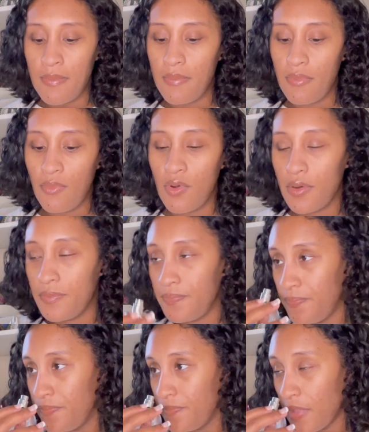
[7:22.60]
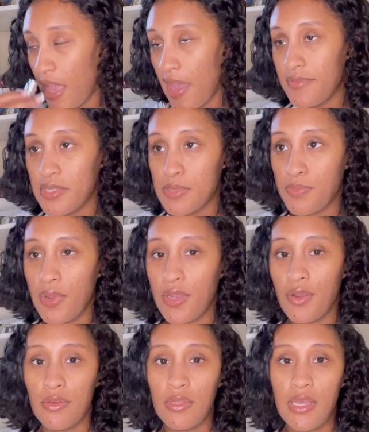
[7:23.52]
Well, I've been spraying
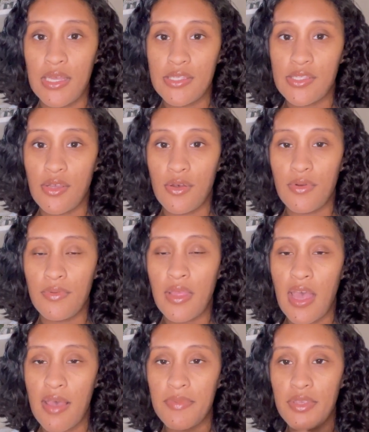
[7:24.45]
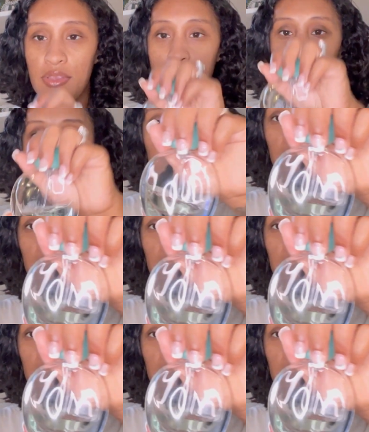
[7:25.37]
her a lot, so I've been using a